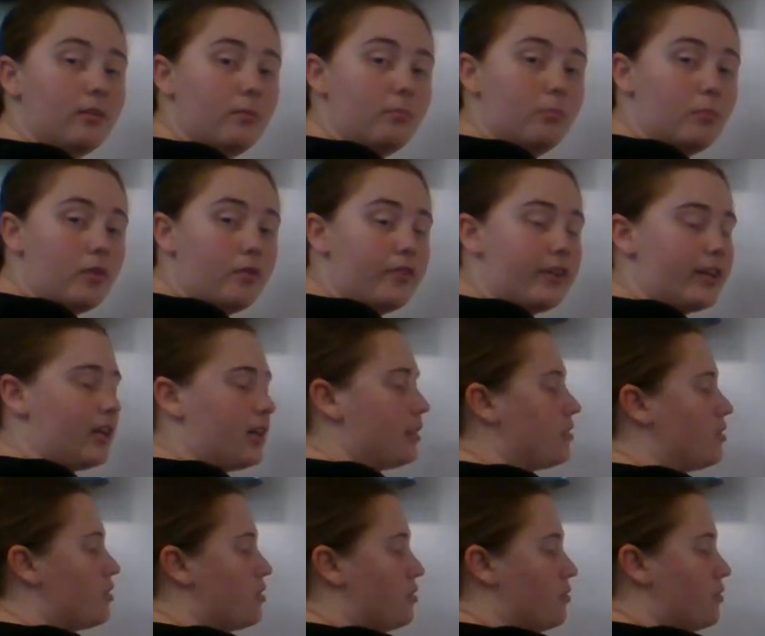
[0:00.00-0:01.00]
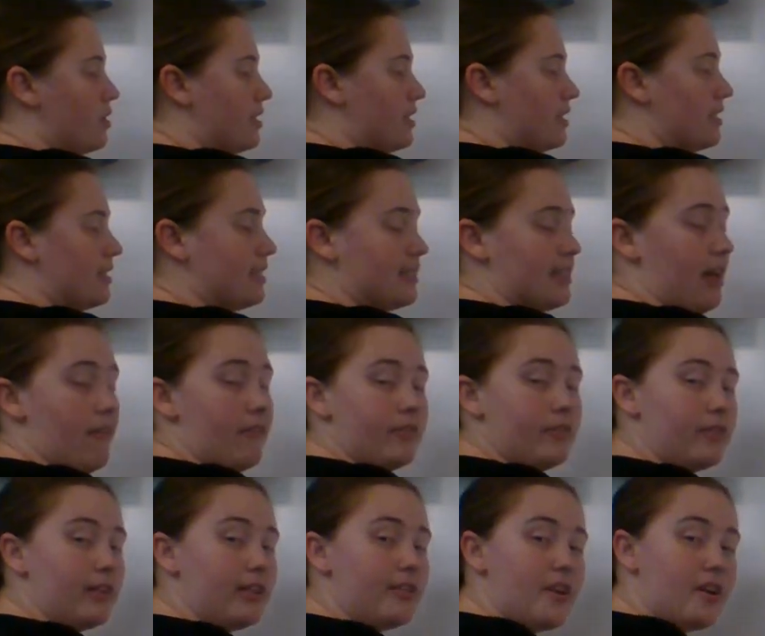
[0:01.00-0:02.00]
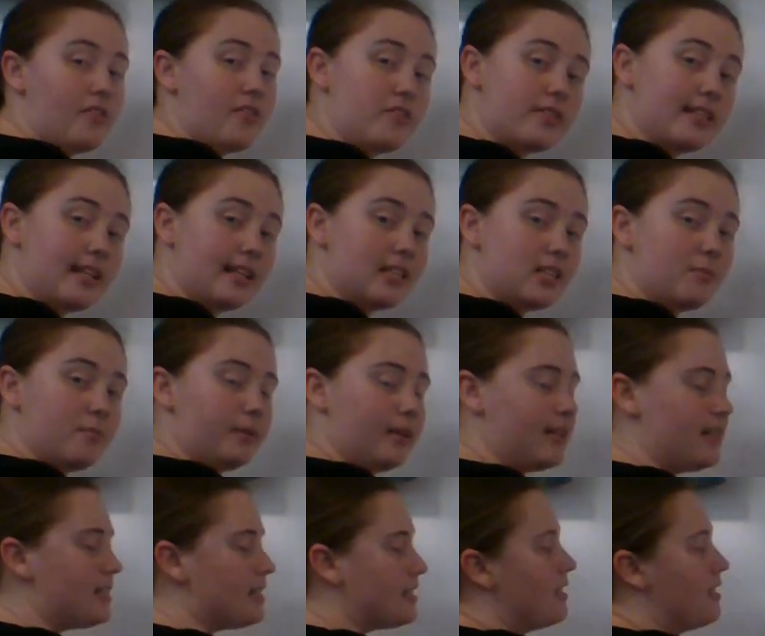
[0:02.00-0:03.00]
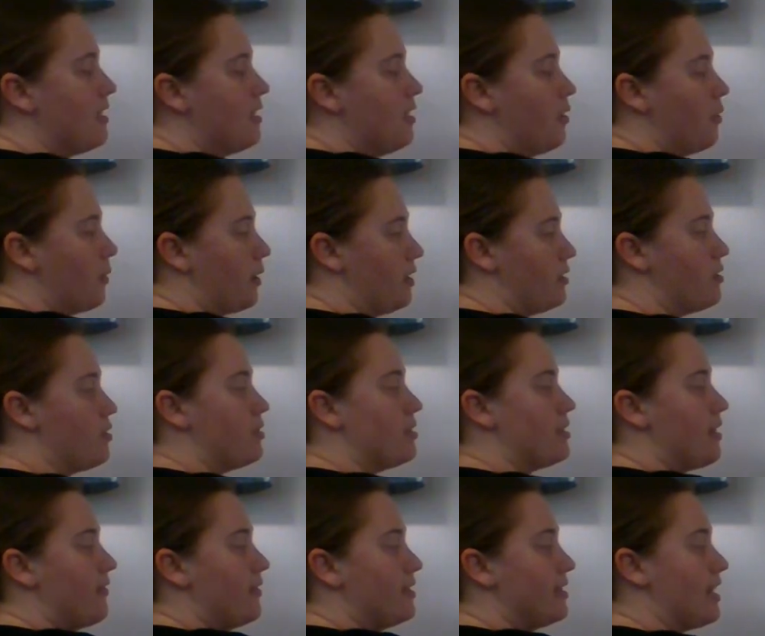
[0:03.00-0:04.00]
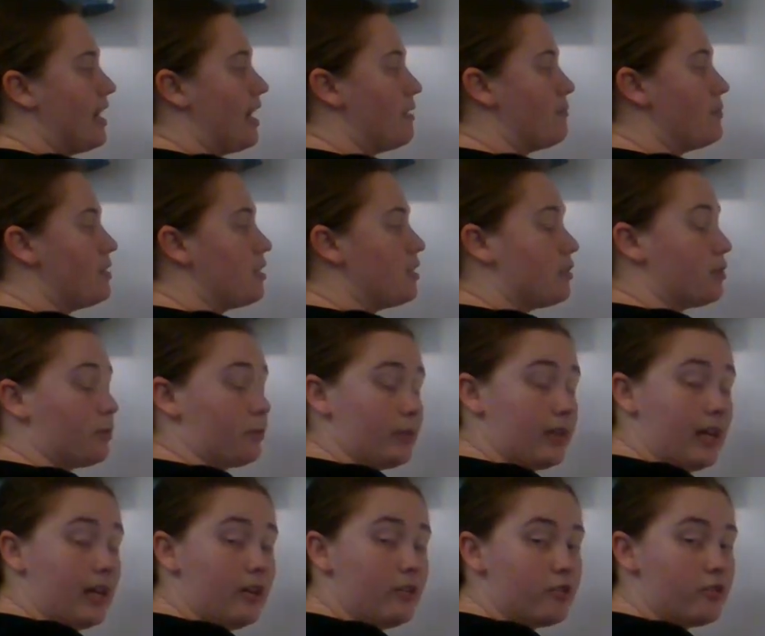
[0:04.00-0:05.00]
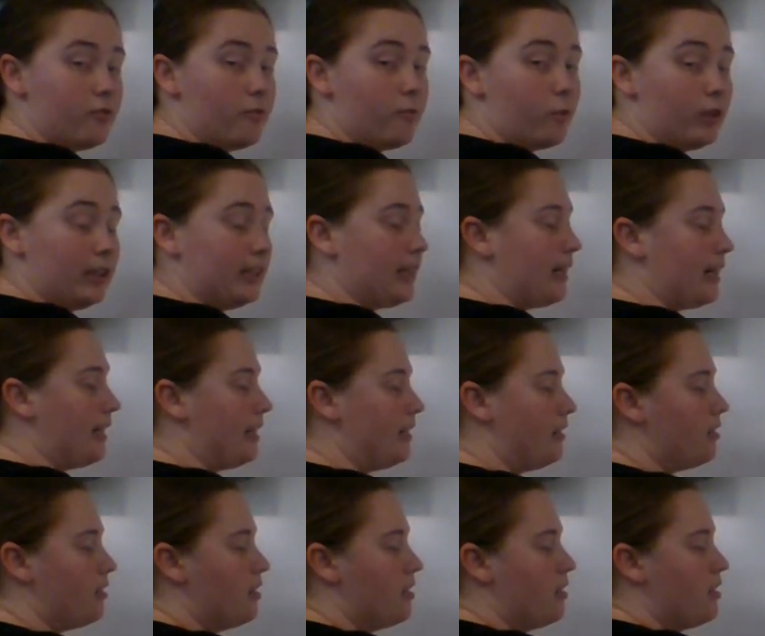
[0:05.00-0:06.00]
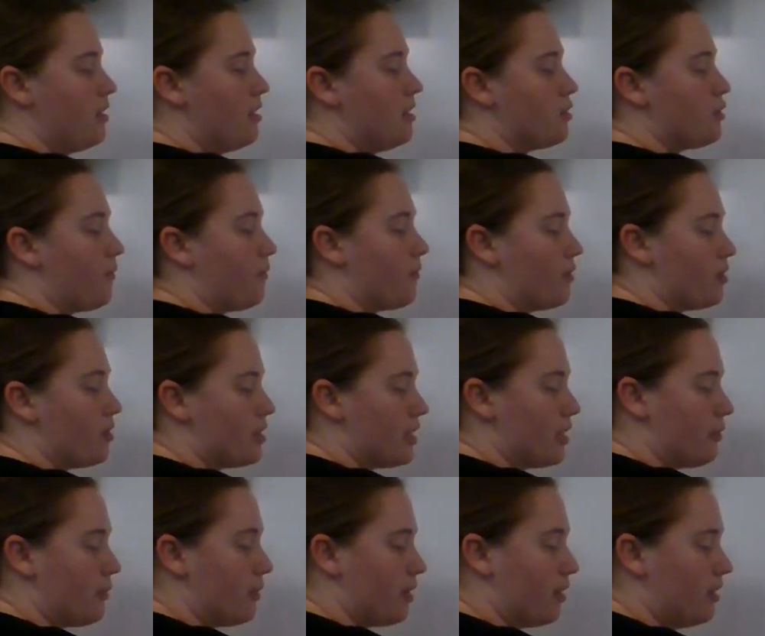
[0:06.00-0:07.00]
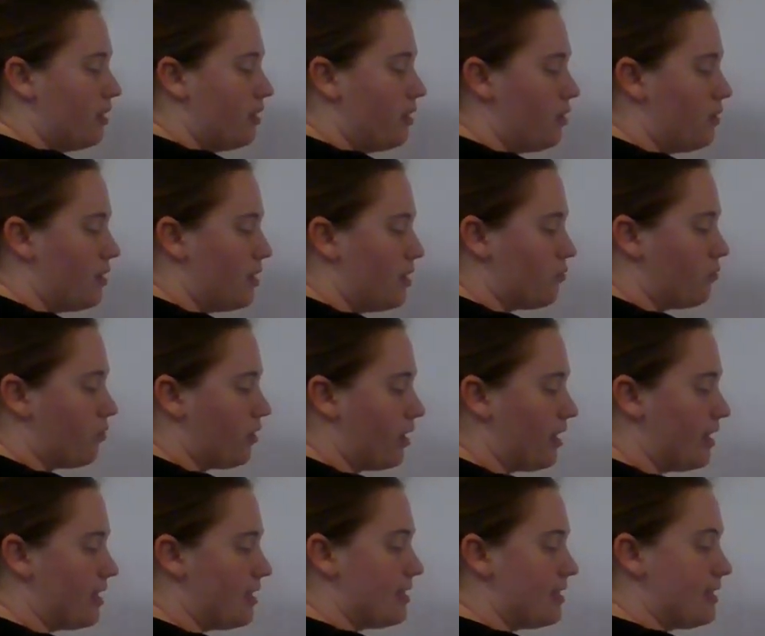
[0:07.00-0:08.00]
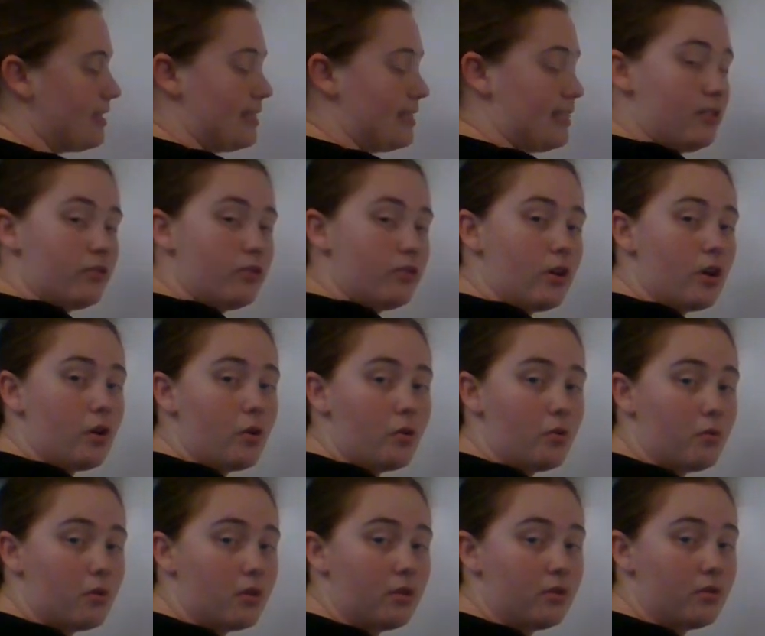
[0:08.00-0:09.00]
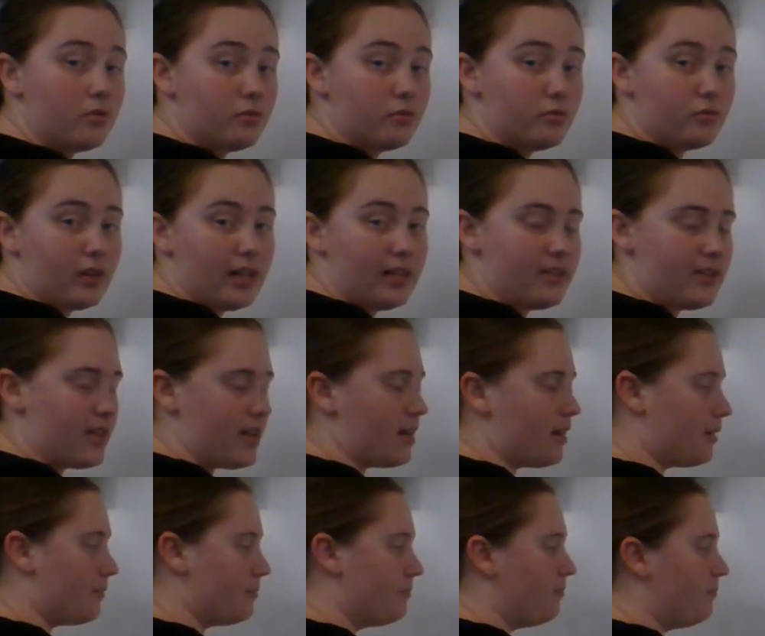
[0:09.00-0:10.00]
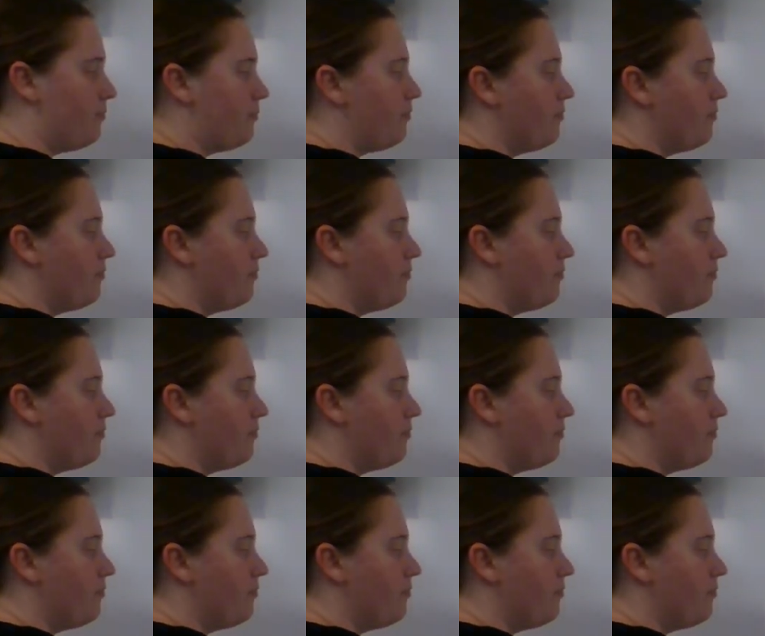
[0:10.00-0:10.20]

Moving on to this 7 right there in the tens place. We're going to do 7 times 349. So first thing we're going to do is write a 0 right there.